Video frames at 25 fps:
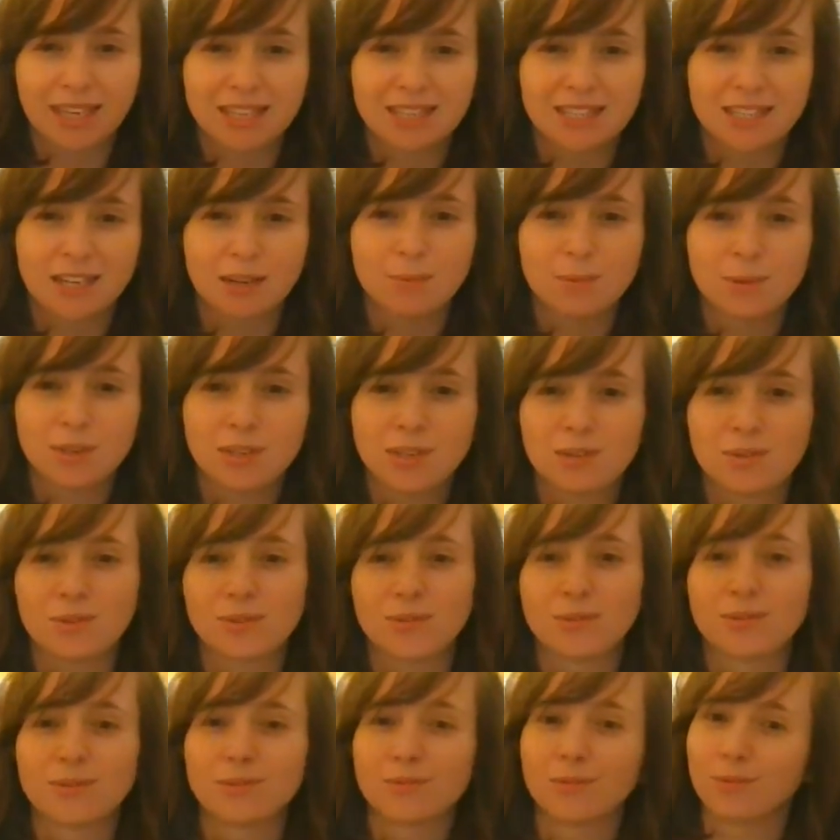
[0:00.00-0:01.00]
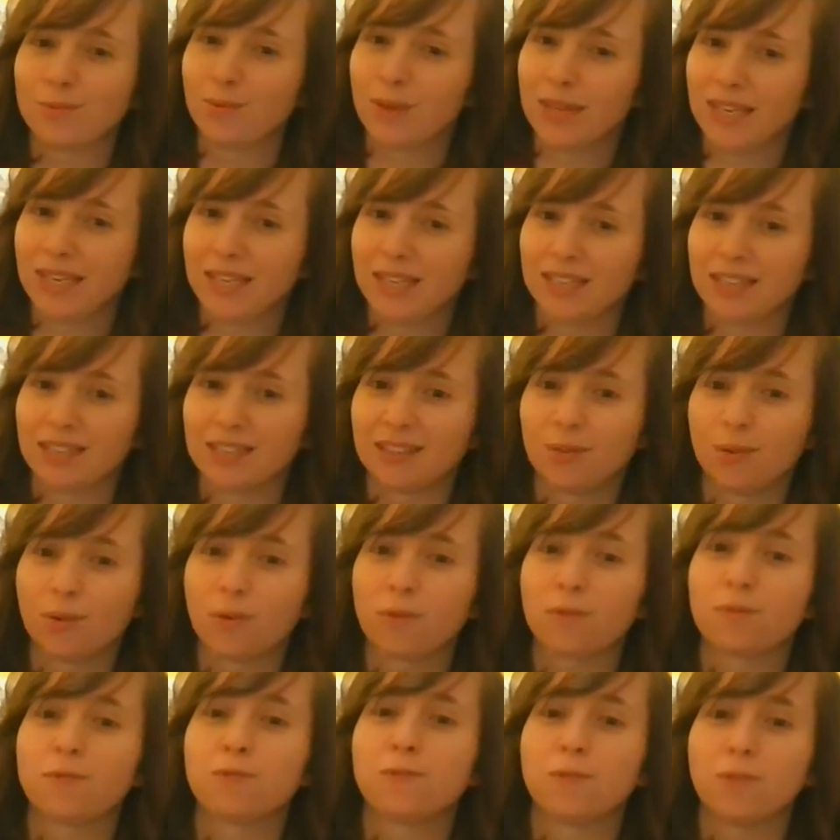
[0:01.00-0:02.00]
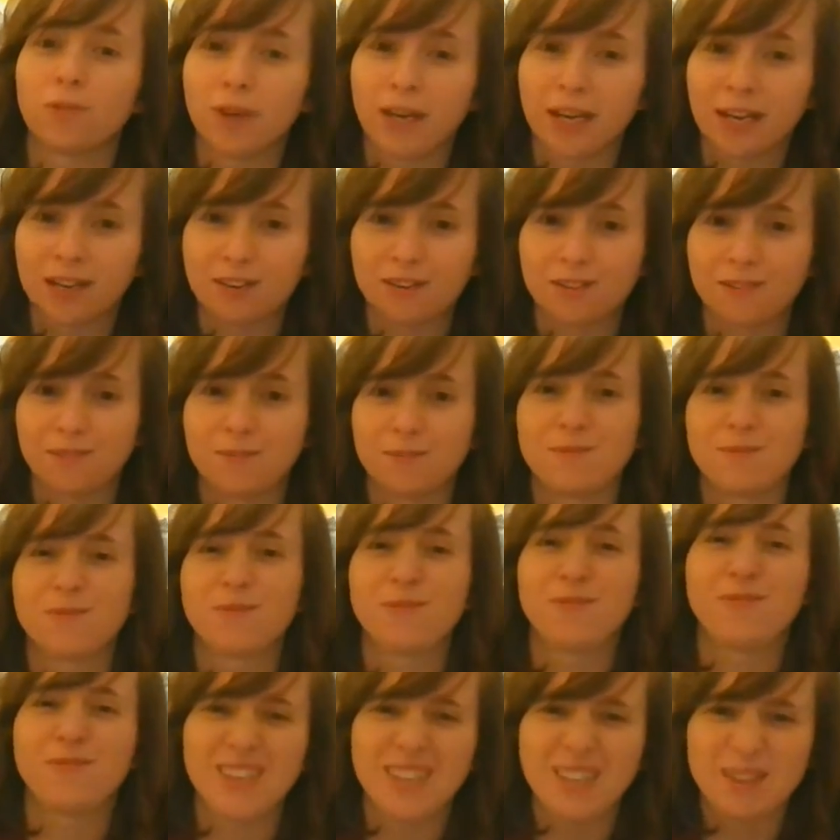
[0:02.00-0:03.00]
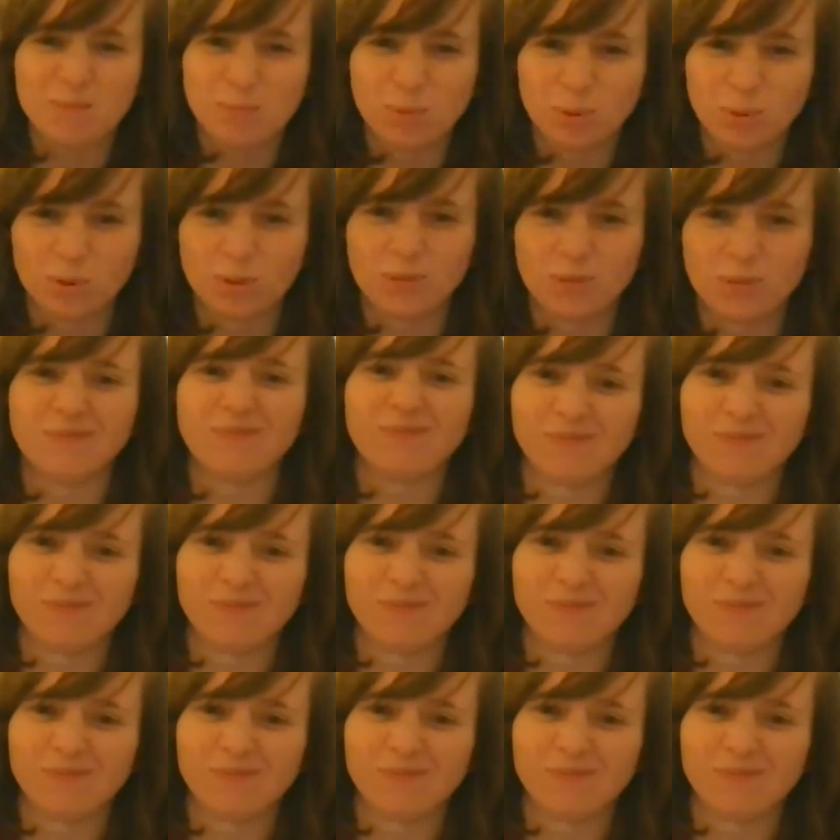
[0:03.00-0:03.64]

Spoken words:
W, weak, or frail, feeble.